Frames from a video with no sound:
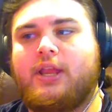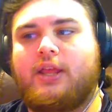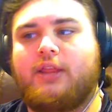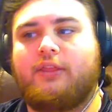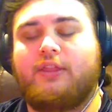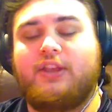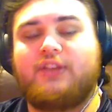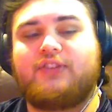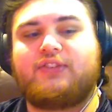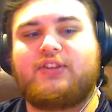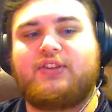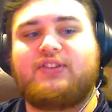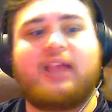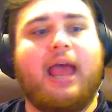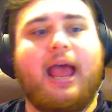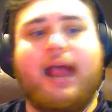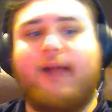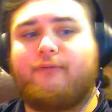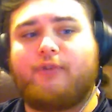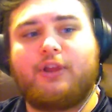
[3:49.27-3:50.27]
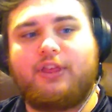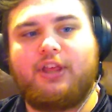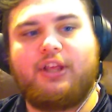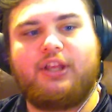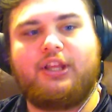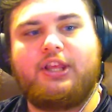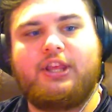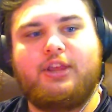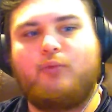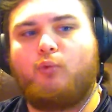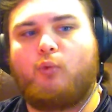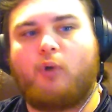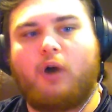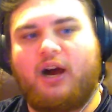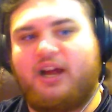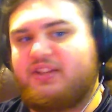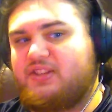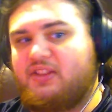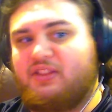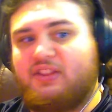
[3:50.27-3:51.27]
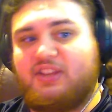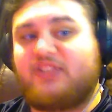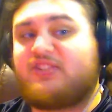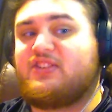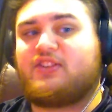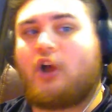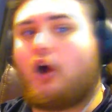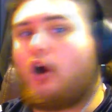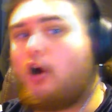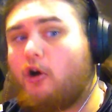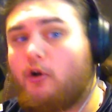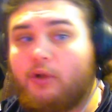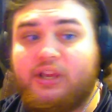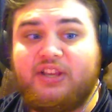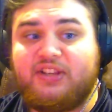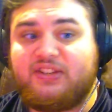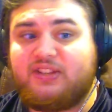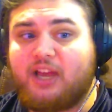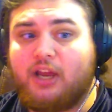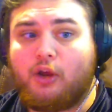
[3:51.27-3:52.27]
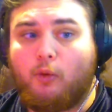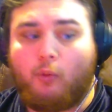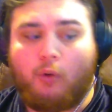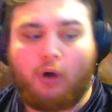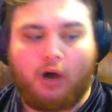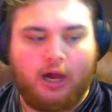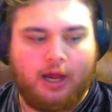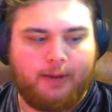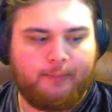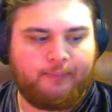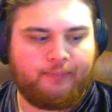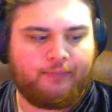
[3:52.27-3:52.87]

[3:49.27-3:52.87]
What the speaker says: This is everything he wants. This is all he's gonna want.